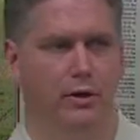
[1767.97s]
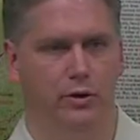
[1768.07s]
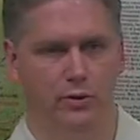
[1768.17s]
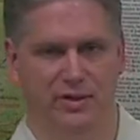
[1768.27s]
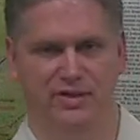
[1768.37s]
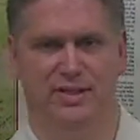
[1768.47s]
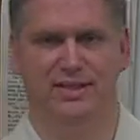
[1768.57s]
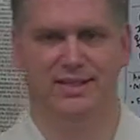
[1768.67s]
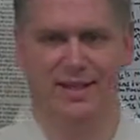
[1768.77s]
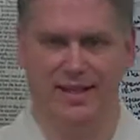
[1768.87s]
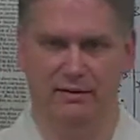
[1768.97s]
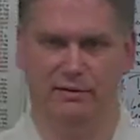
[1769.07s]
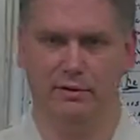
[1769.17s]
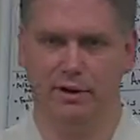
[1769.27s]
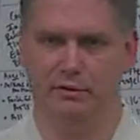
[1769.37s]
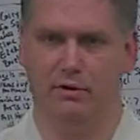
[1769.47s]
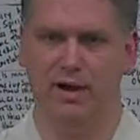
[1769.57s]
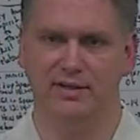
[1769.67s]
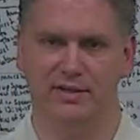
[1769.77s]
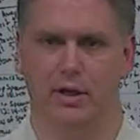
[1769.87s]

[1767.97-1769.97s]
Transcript: who is saved or in Christ.